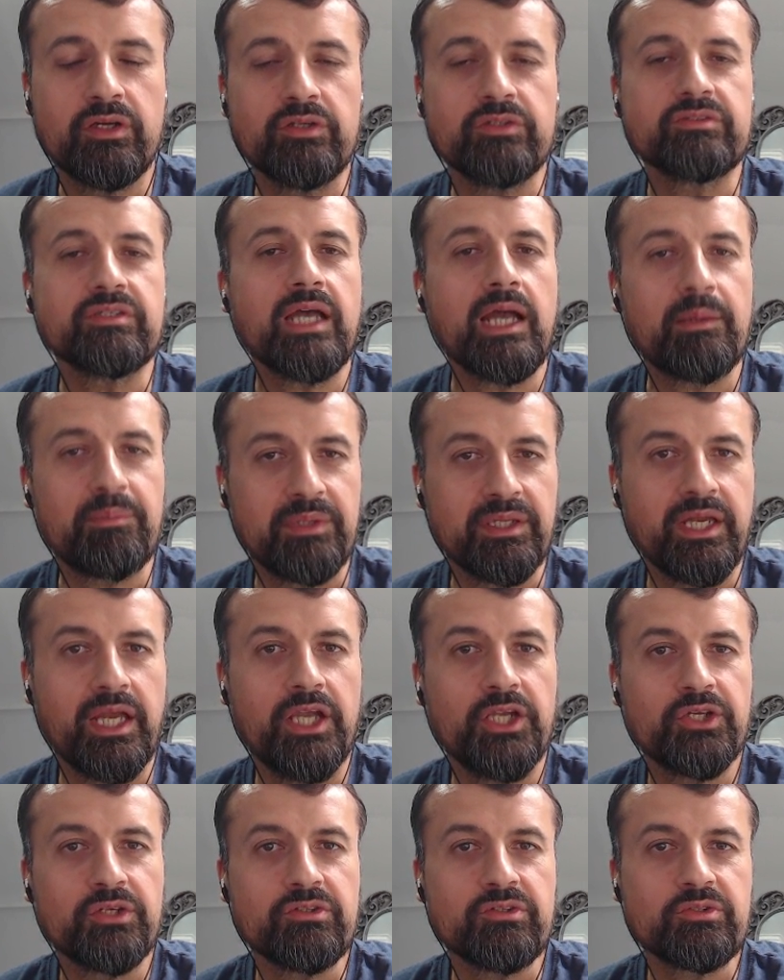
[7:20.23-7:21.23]
those
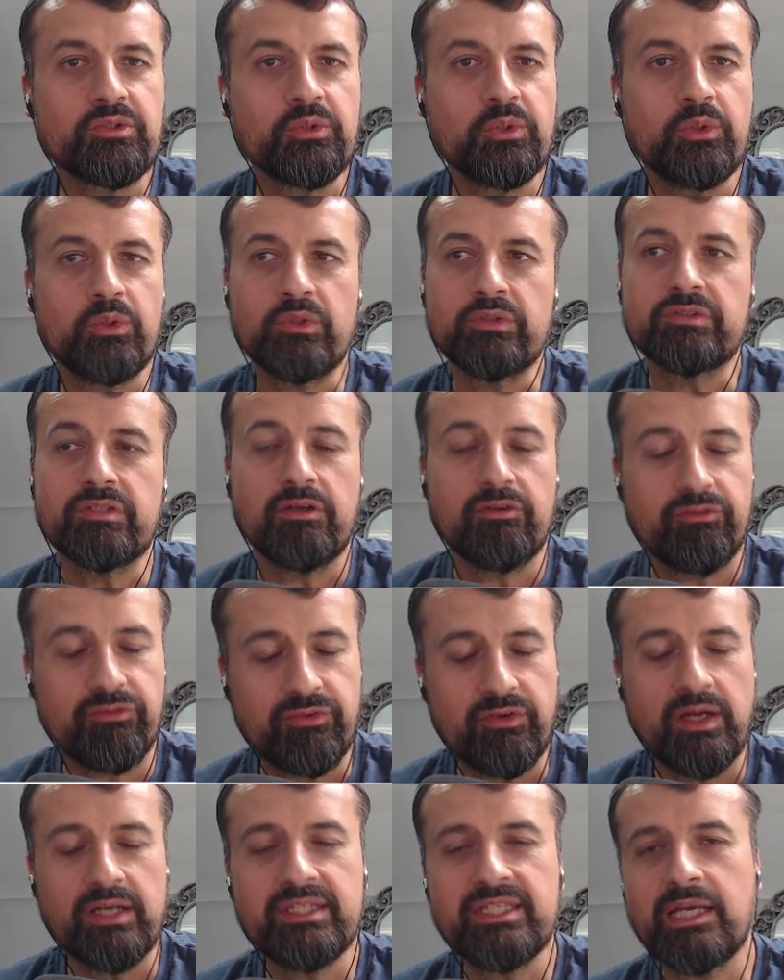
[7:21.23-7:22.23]
application stores,
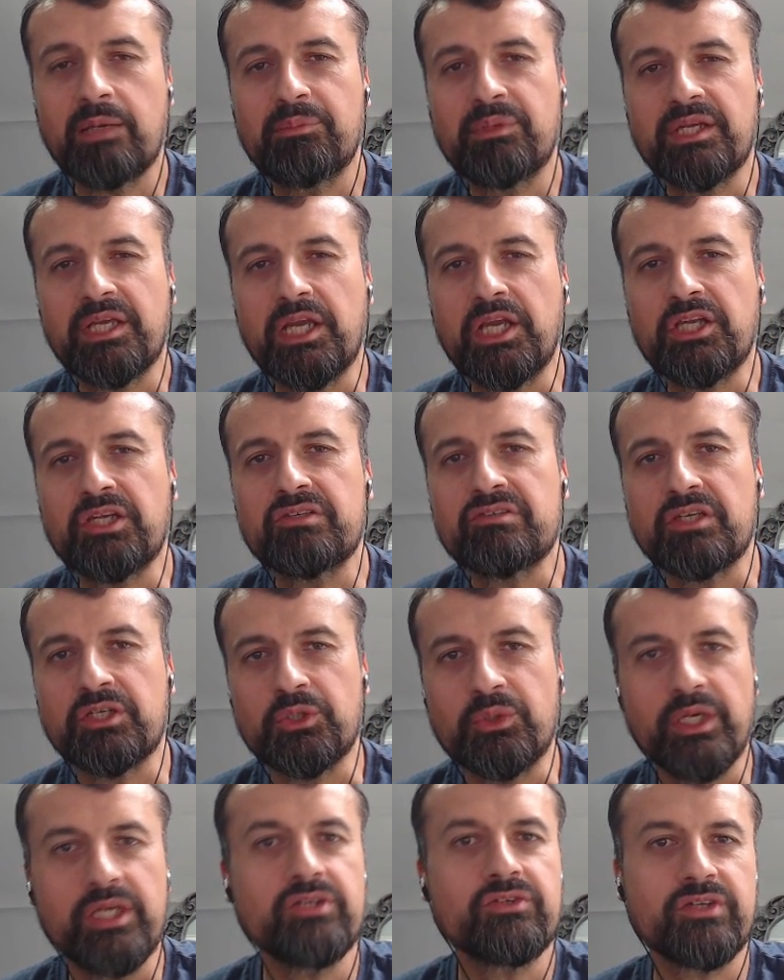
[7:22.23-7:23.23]
find the applications that
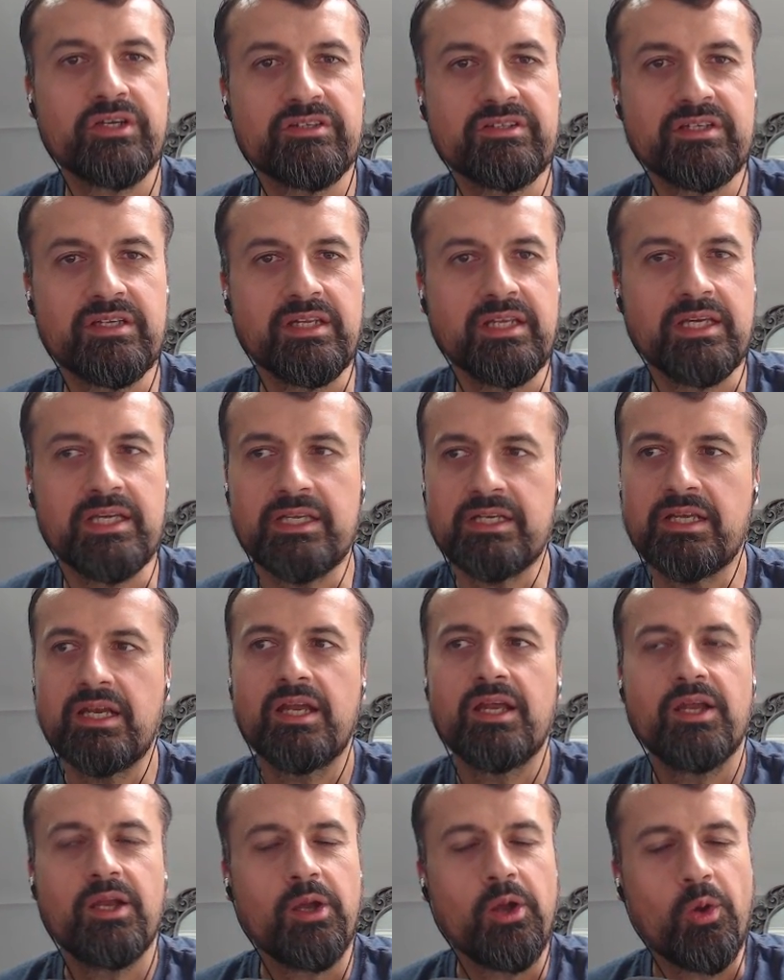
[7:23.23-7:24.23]
you're interested in,
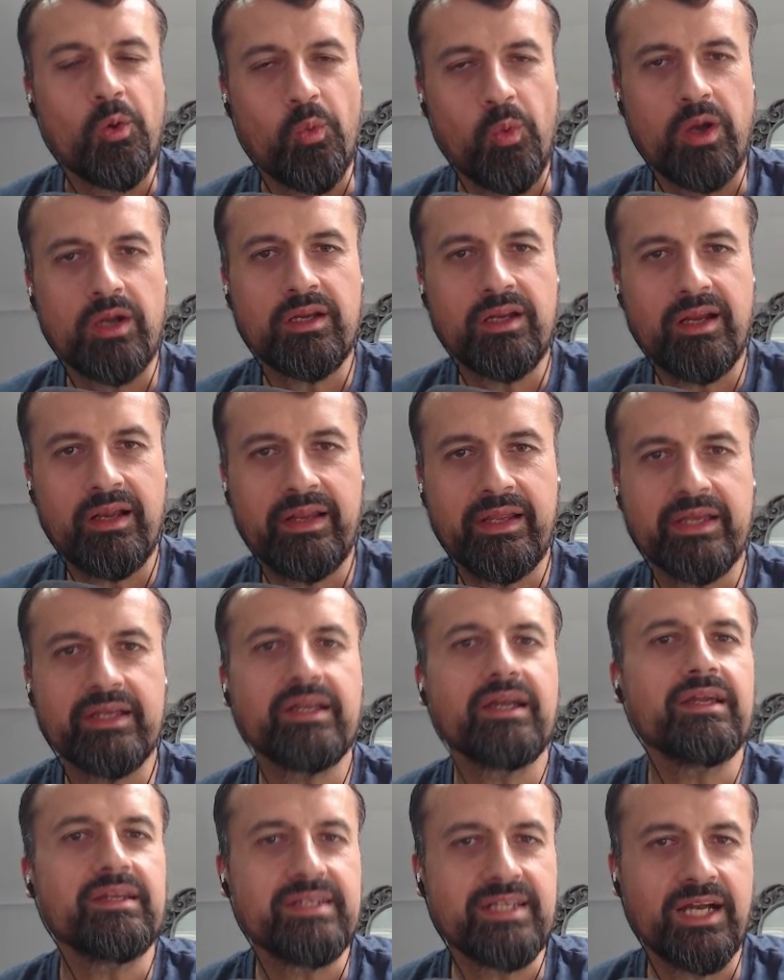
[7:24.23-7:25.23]
one
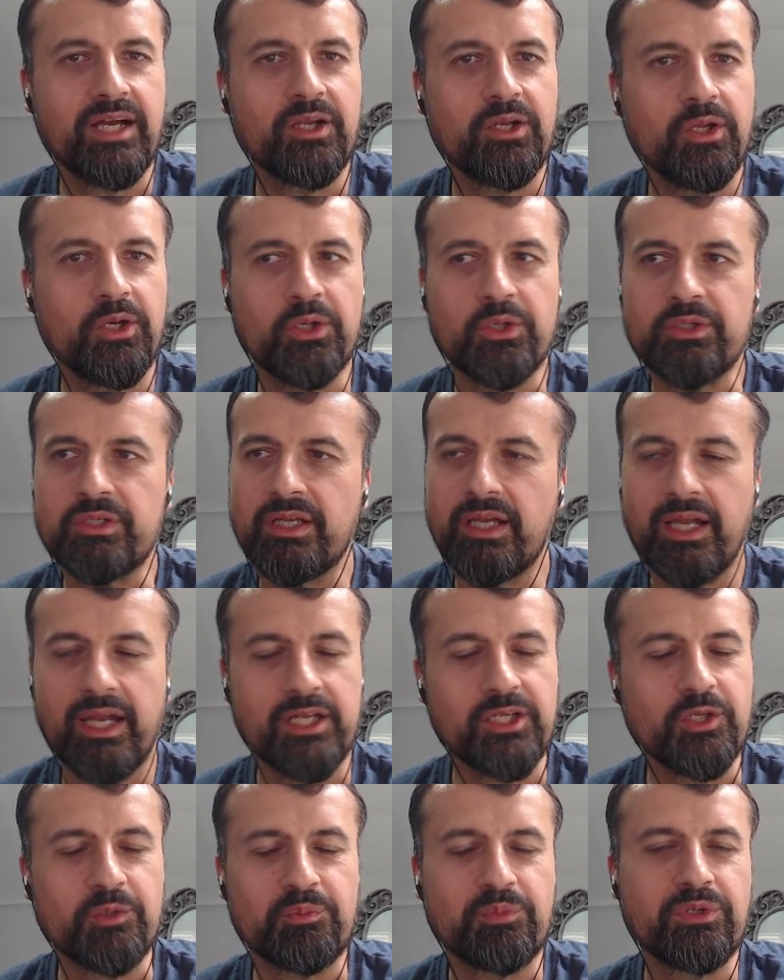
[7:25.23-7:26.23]
click, download,
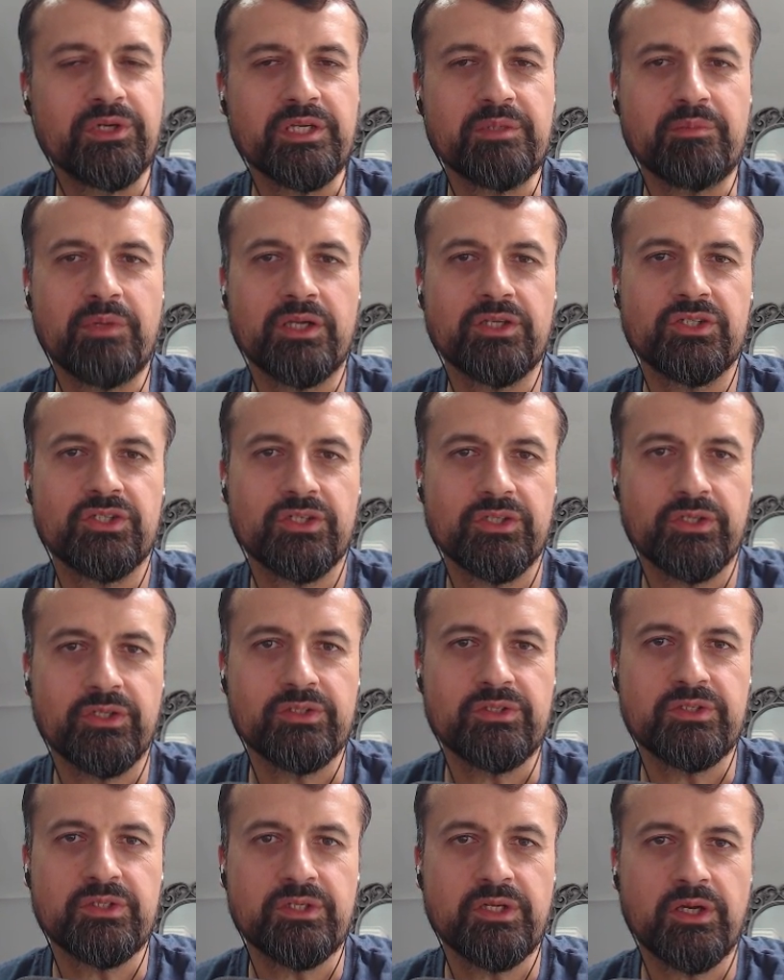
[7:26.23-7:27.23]
and you're pretty much
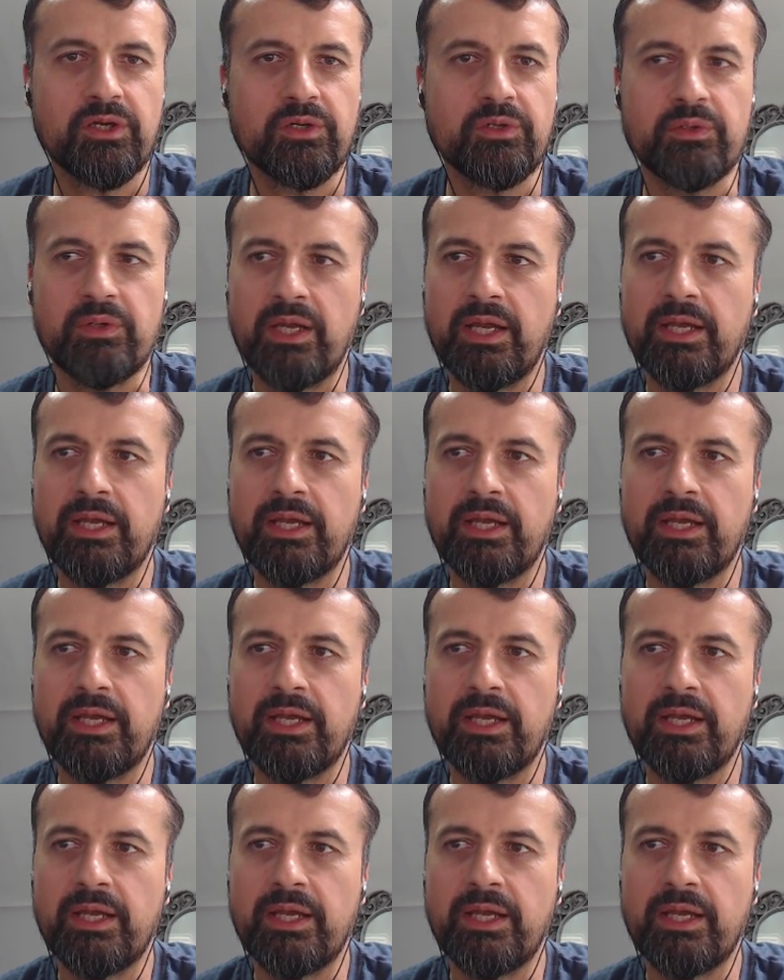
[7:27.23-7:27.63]
good to go.